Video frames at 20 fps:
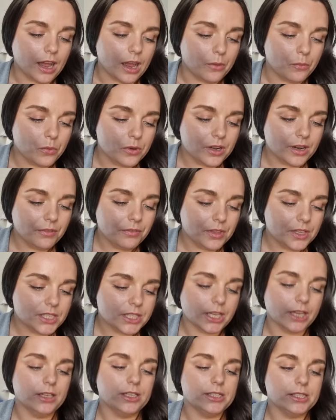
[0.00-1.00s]
I wonder if they
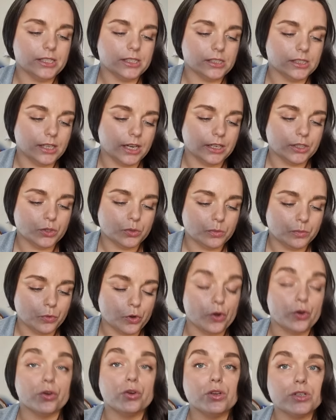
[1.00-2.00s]
sell this as an actual
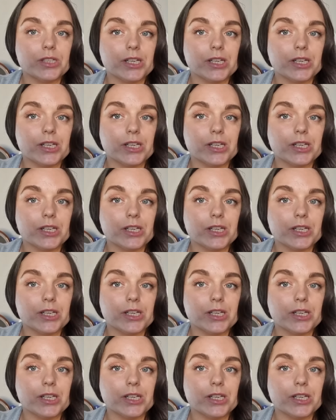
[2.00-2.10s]
product,